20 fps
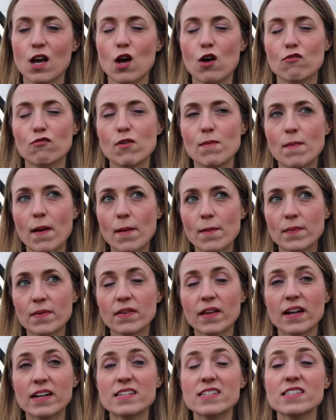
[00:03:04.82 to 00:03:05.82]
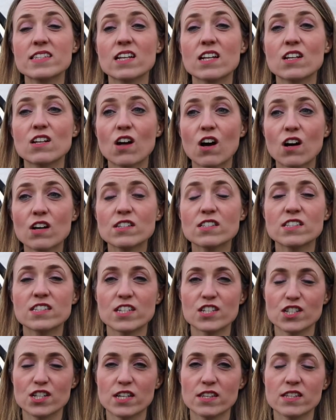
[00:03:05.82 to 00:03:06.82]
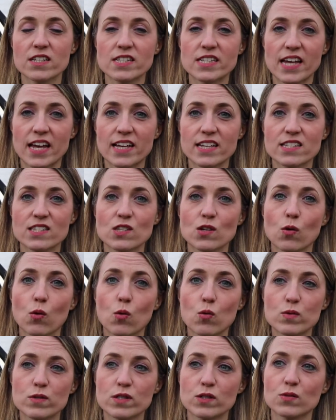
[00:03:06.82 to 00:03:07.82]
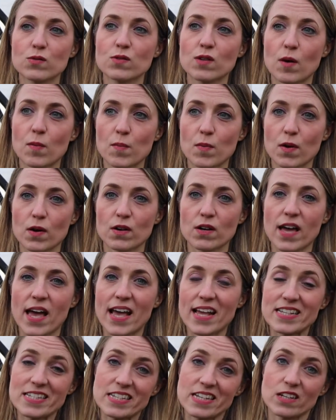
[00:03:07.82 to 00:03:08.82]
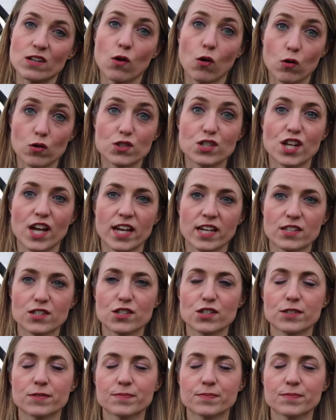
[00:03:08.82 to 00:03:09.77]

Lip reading: Remember that it's the last digit that takes the ordinal number, ending, or change.